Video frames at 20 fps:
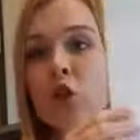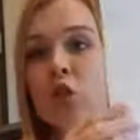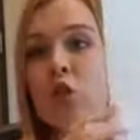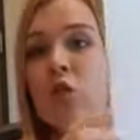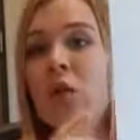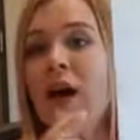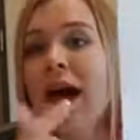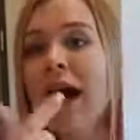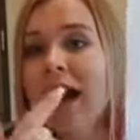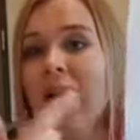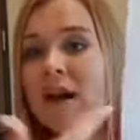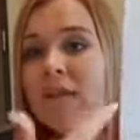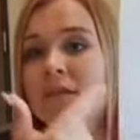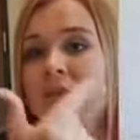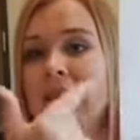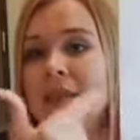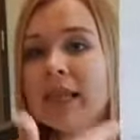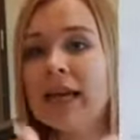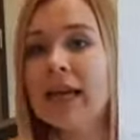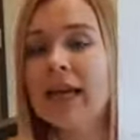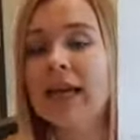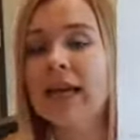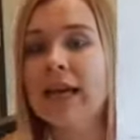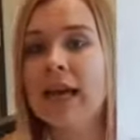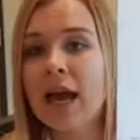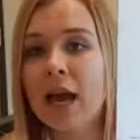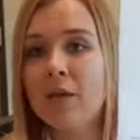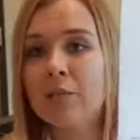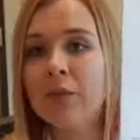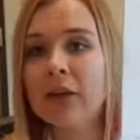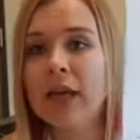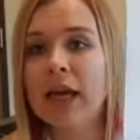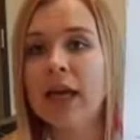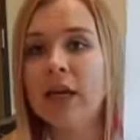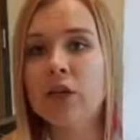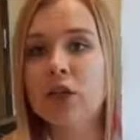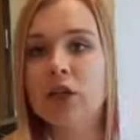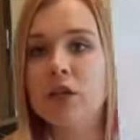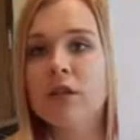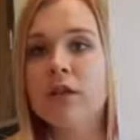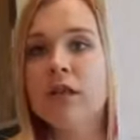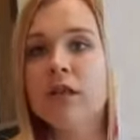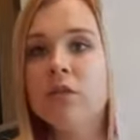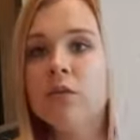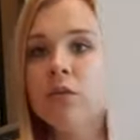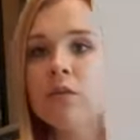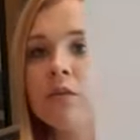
you have to get an application. This one